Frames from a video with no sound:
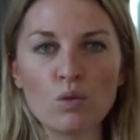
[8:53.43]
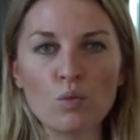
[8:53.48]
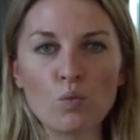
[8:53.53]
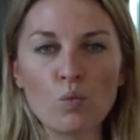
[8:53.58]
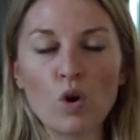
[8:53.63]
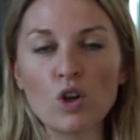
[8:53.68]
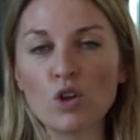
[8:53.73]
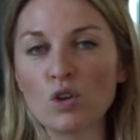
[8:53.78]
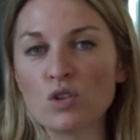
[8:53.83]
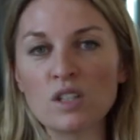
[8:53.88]

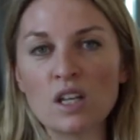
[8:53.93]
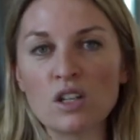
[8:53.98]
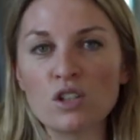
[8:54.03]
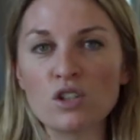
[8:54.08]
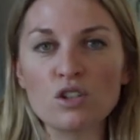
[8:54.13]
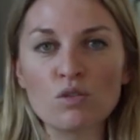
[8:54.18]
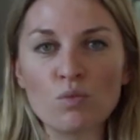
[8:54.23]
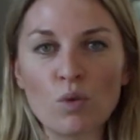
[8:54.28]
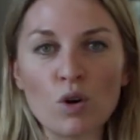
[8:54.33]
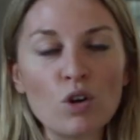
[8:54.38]
what
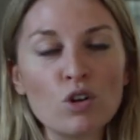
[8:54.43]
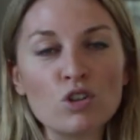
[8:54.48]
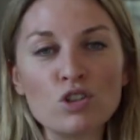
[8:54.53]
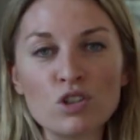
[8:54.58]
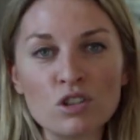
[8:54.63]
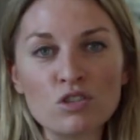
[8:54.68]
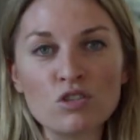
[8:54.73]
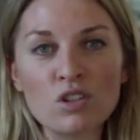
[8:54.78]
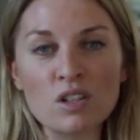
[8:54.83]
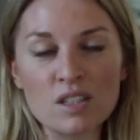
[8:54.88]
your
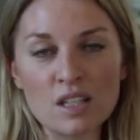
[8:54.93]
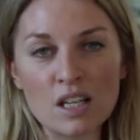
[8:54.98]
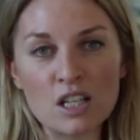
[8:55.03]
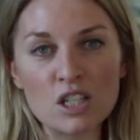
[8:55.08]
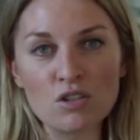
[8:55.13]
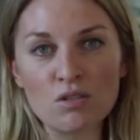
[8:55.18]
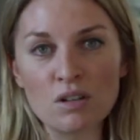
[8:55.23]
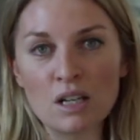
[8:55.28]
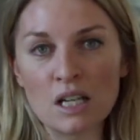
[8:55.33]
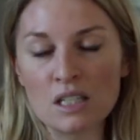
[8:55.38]
children's
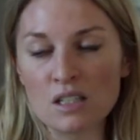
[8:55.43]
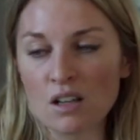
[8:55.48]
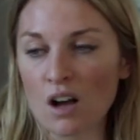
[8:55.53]
sensory needs